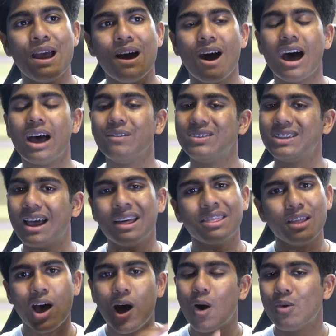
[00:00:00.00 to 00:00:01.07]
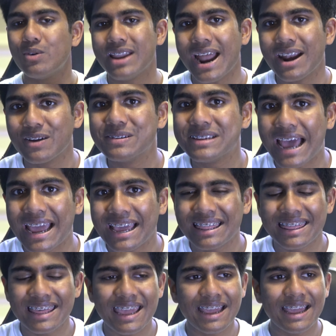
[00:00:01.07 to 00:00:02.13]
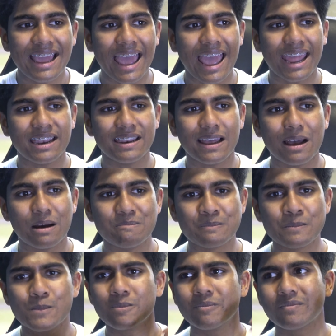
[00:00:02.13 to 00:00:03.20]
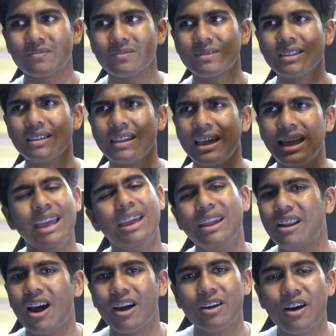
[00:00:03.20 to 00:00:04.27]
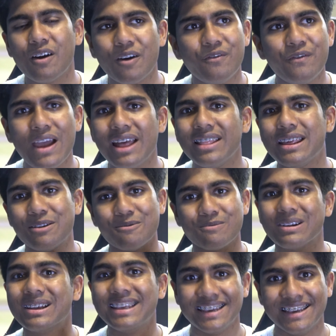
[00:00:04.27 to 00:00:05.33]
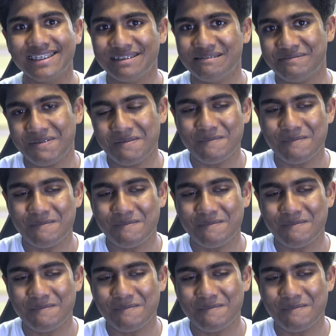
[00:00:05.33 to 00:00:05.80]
I've done the whole nano tank thing, and I found that it really isn't for